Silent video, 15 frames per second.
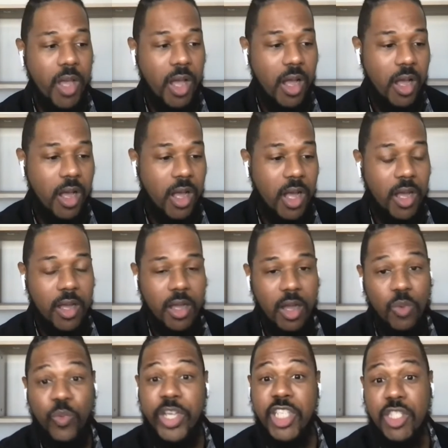
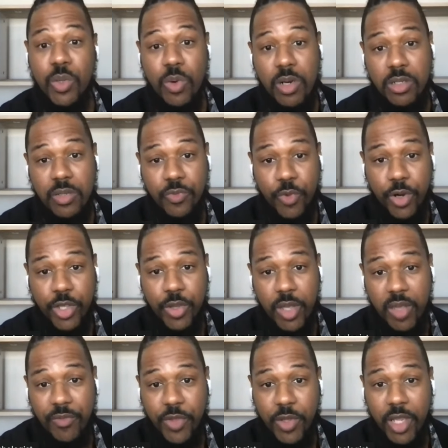a resource for
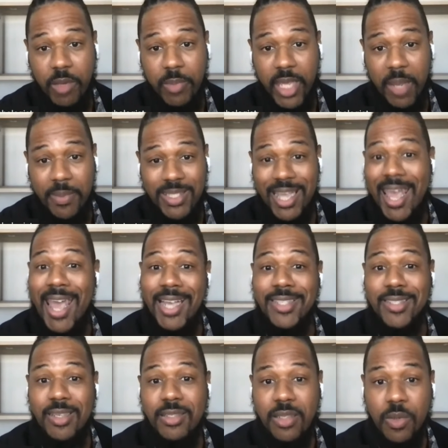you if you can be able to
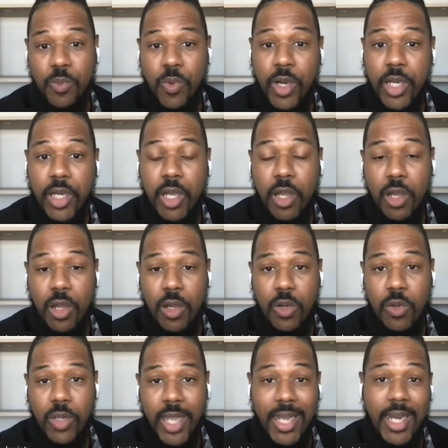access someone
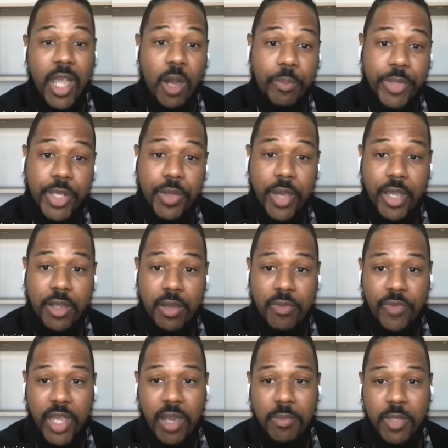who can help you and your
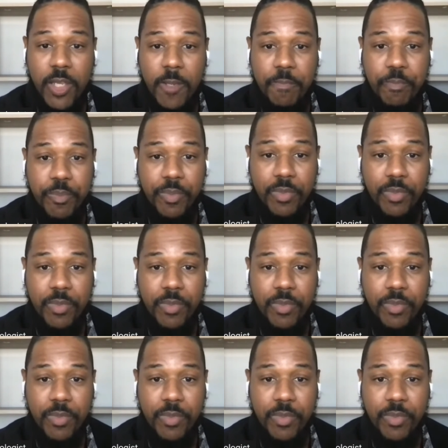family.